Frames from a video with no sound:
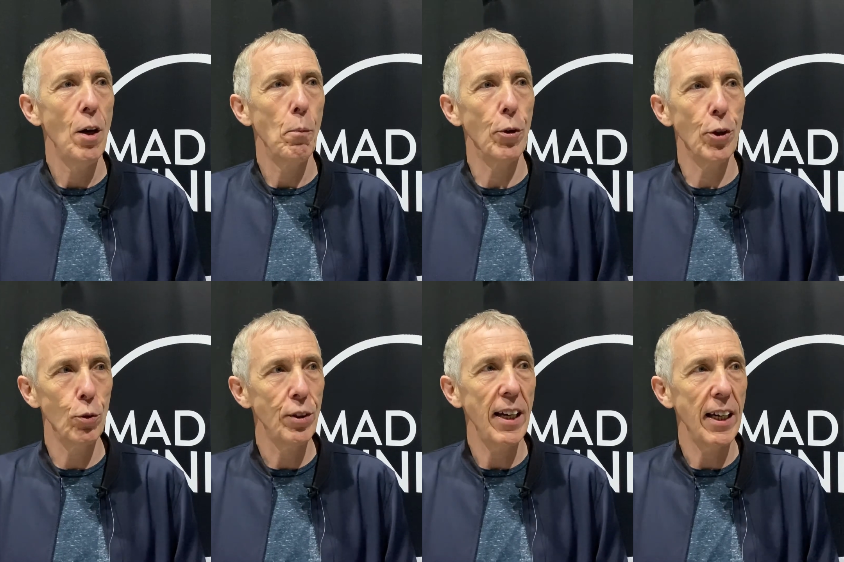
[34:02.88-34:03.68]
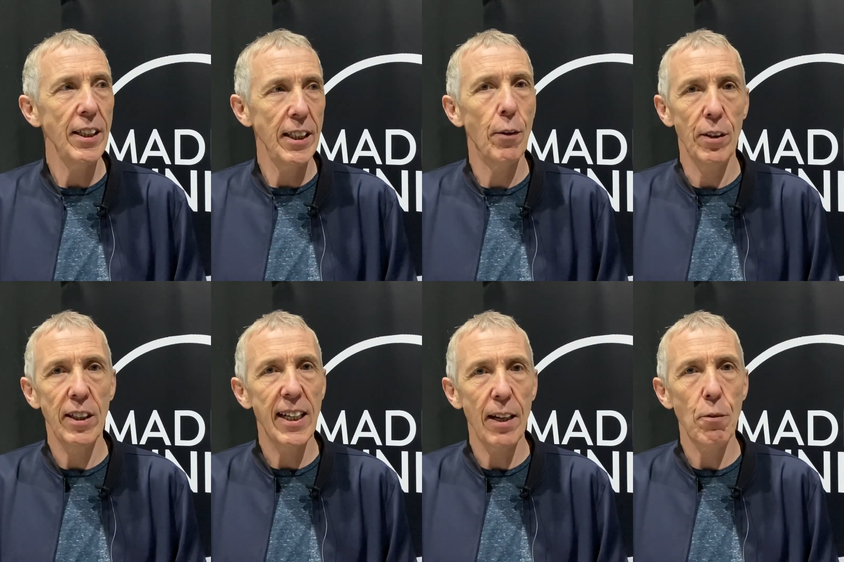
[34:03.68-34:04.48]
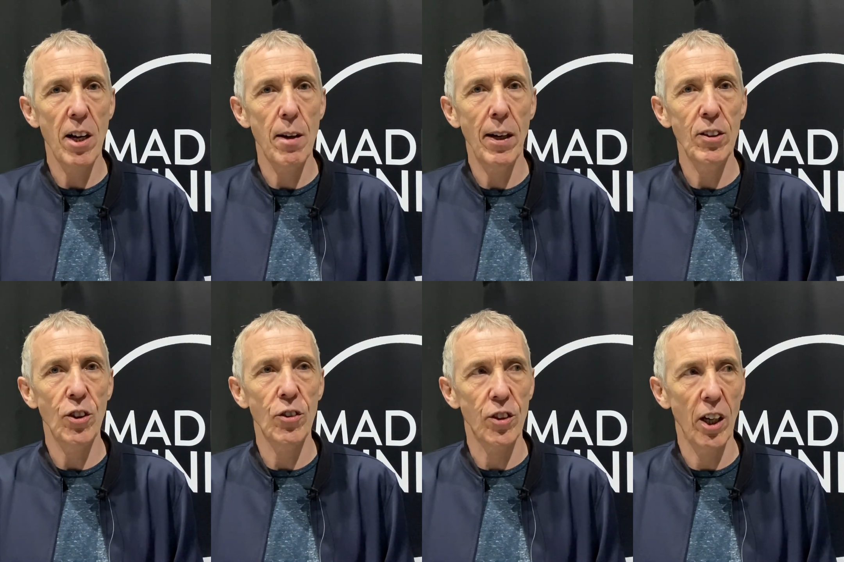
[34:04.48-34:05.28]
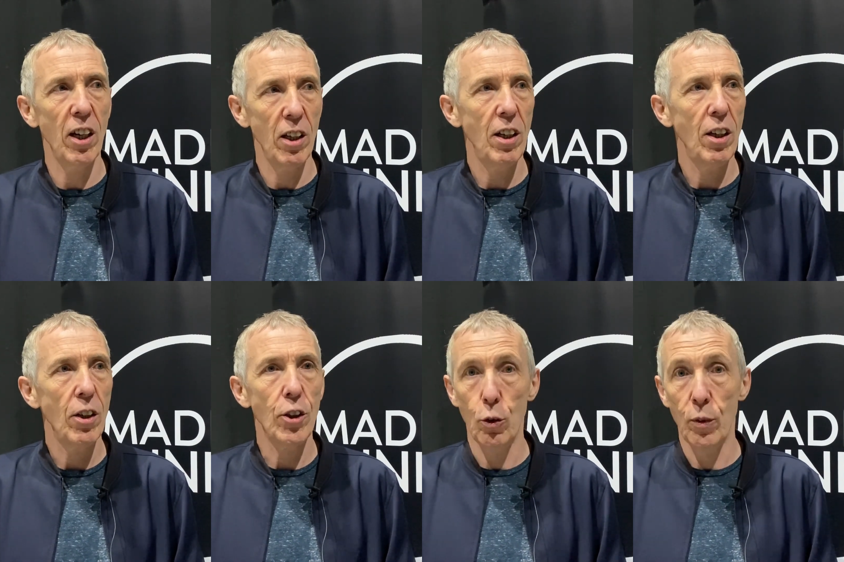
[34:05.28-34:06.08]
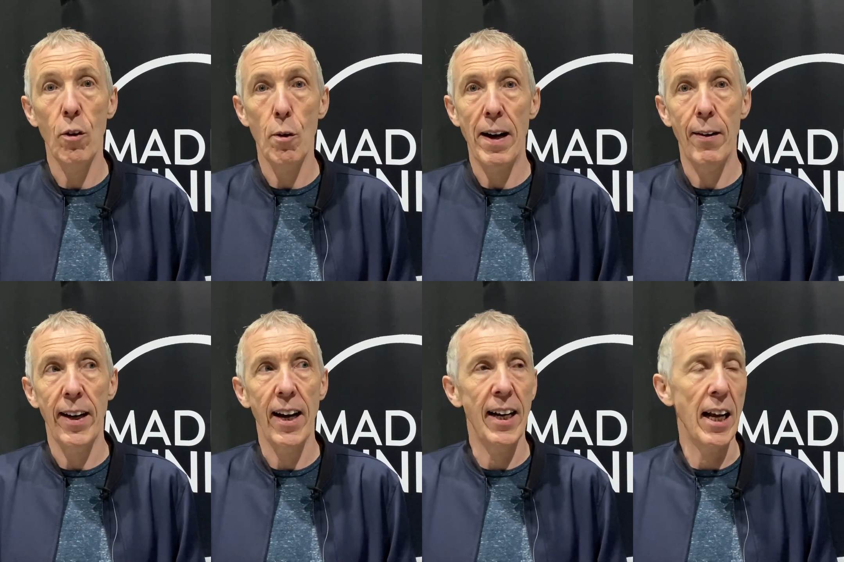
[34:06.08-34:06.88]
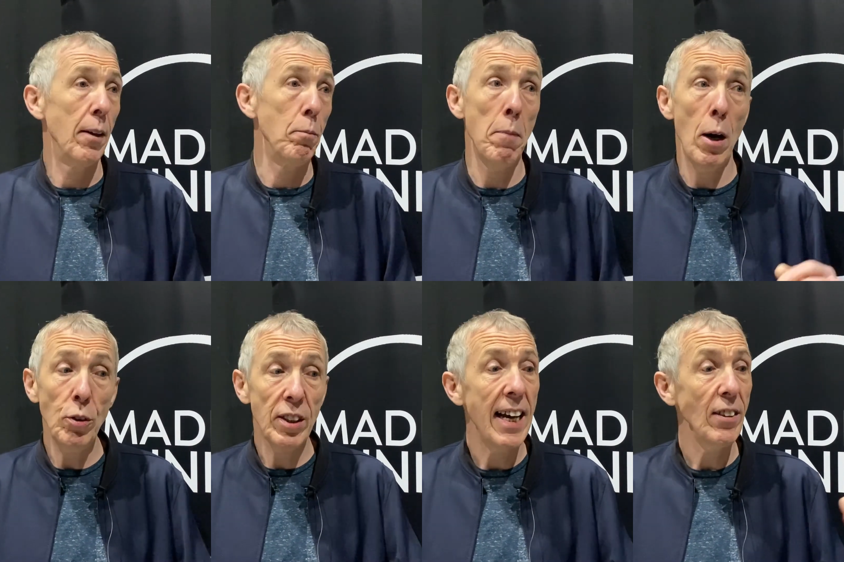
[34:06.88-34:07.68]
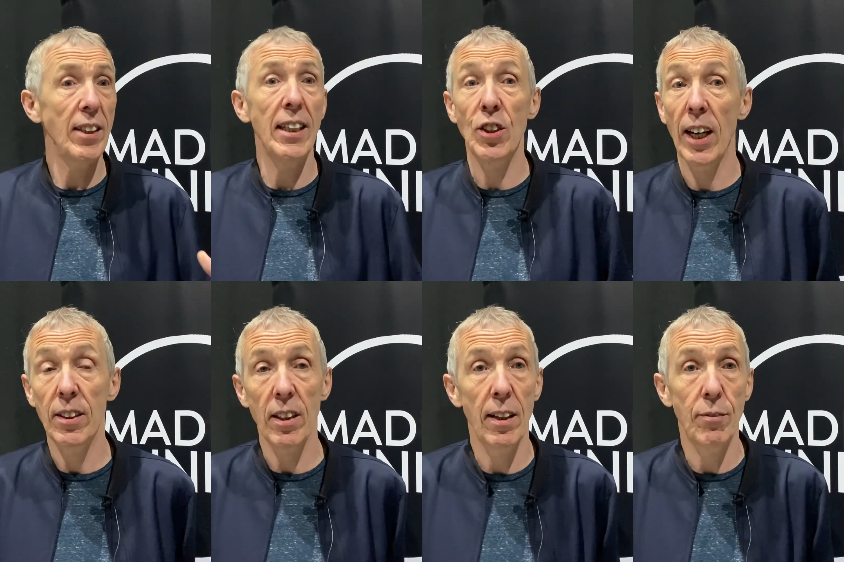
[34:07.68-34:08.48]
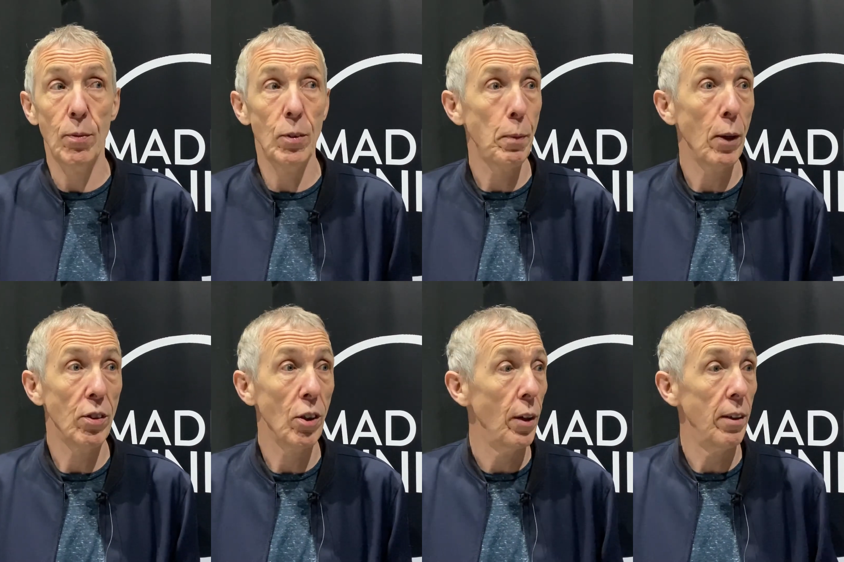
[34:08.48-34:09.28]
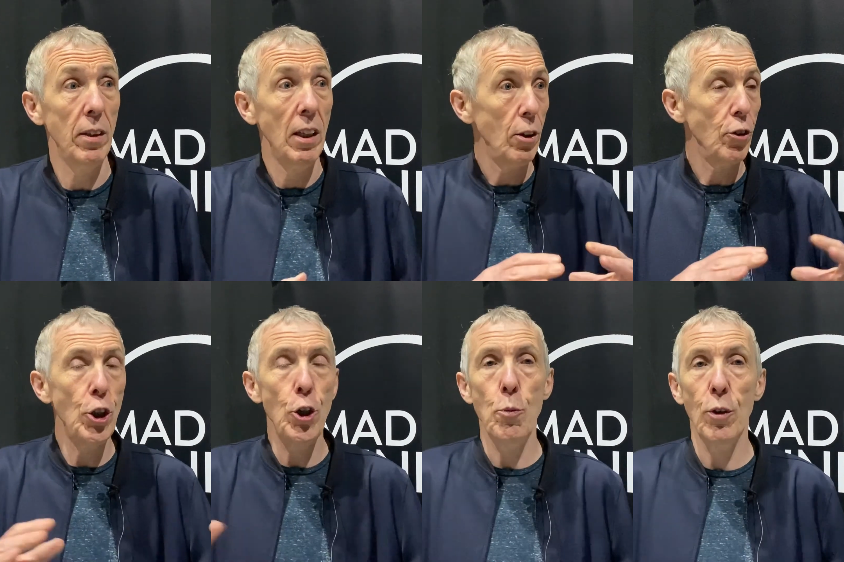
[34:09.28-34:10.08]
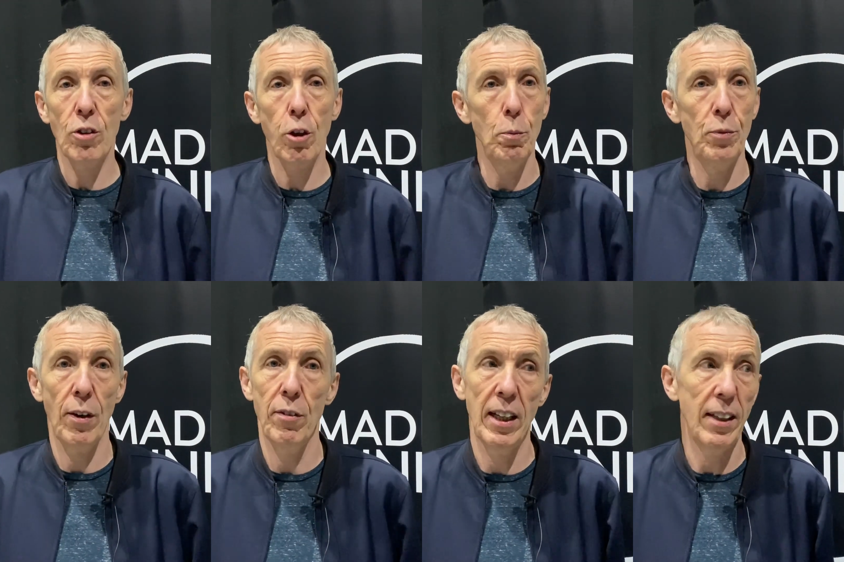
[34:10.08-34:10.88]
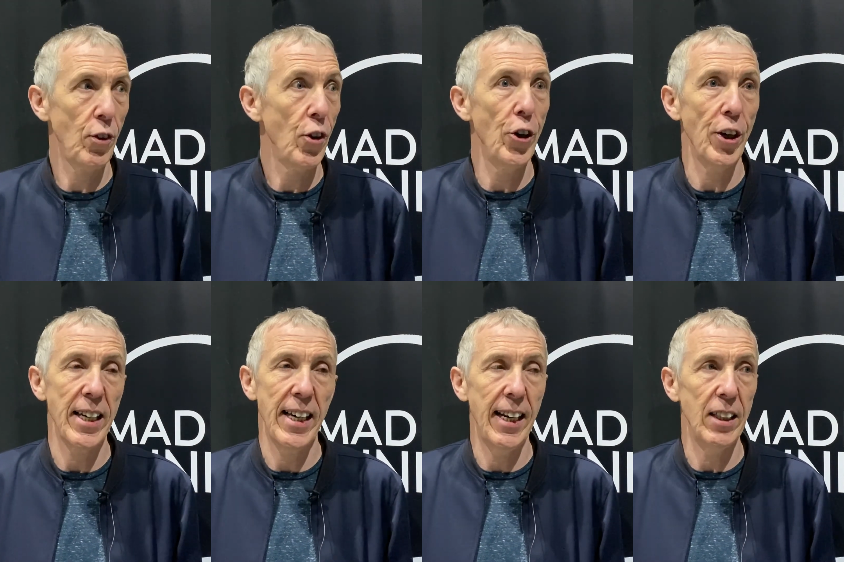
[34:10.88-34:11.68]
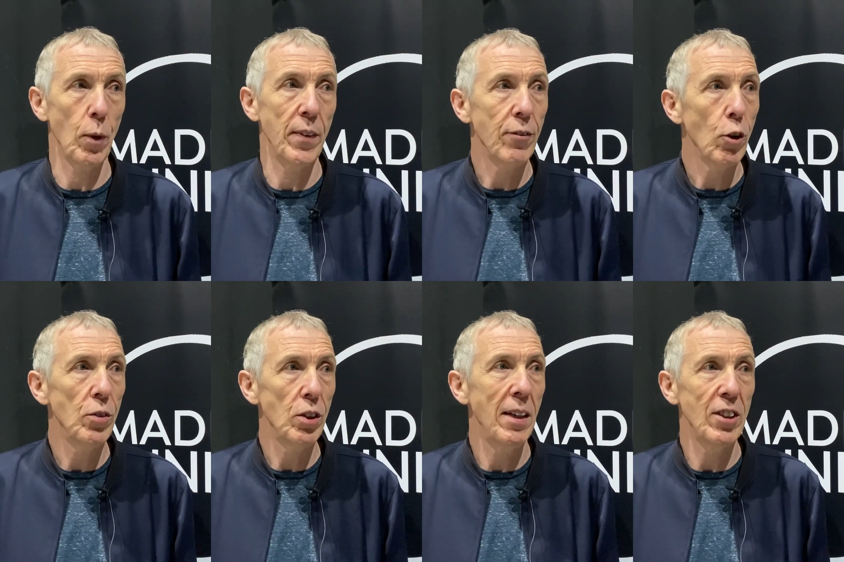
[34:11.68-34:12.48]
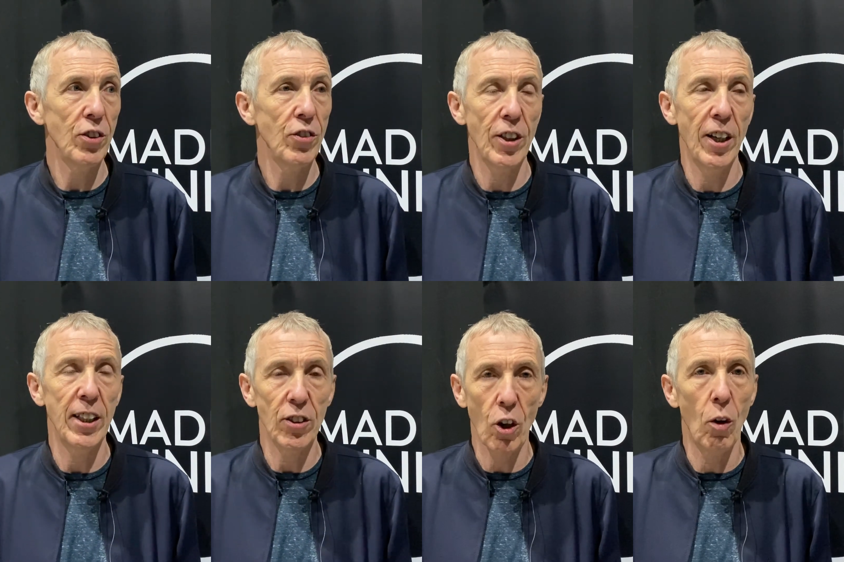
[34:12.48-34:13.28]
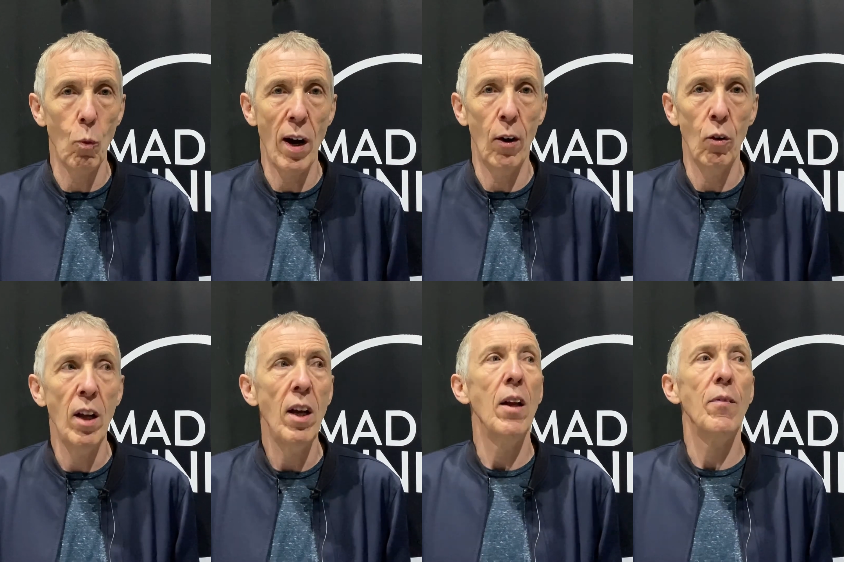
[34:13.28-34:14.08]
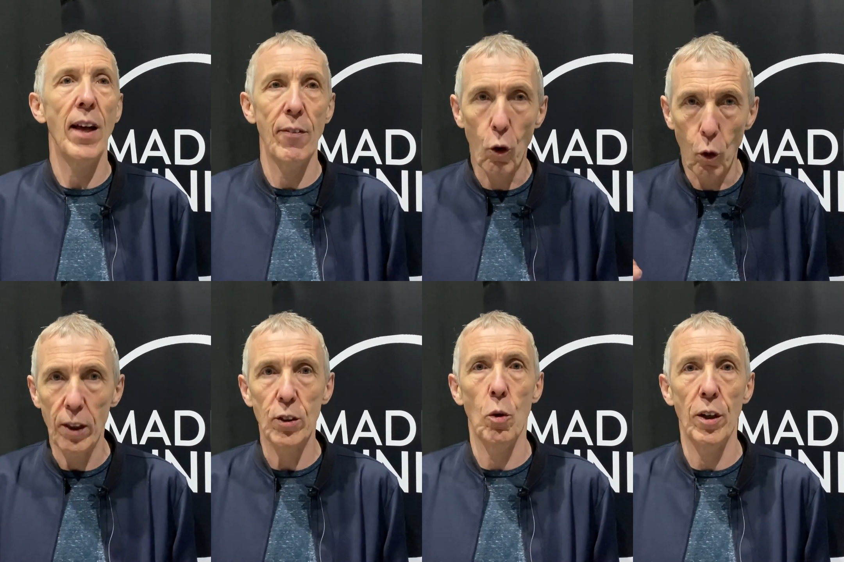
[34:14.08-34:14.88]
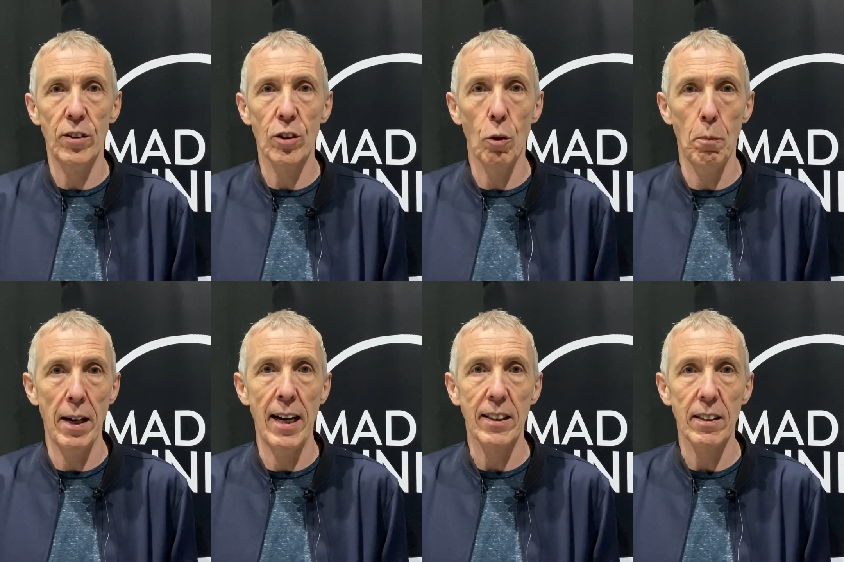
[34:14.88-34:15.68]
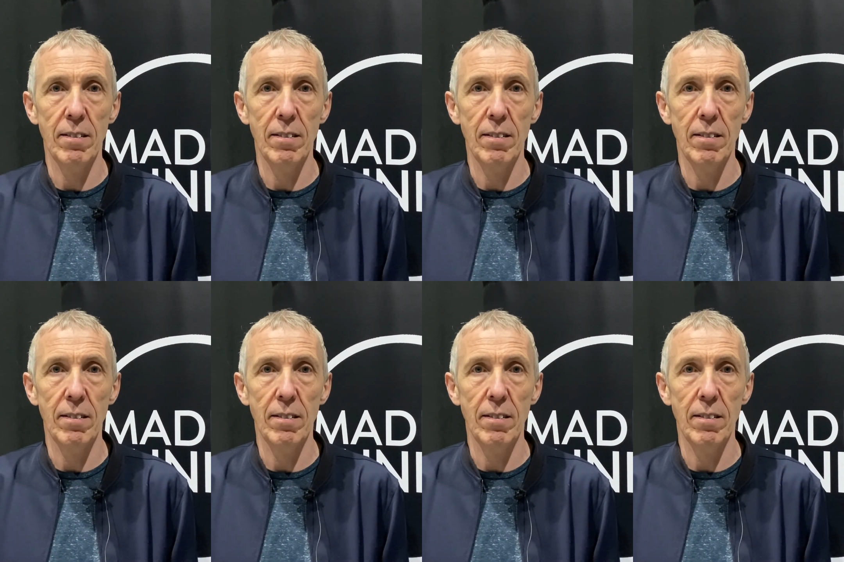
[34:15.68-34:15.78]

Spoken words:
But you get it right in Manchester, you'll know about it. And most guest DJs I've spoke to at numerous clubs over the last 30 years, when they've come to Manchester and it's gone well, they've always wanted to come back.